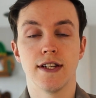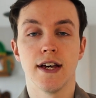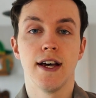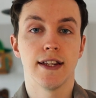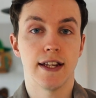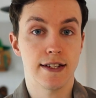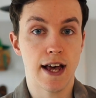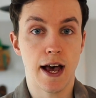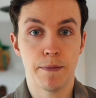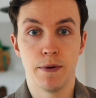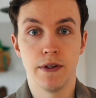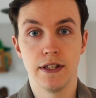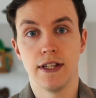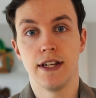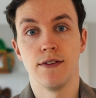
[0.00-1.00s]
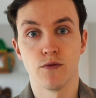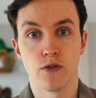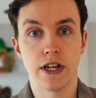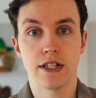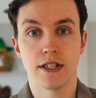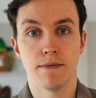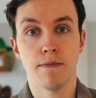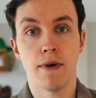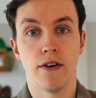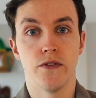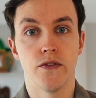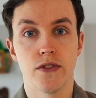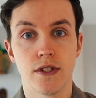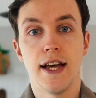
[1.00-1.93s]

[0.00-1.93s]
that's happened in recent months.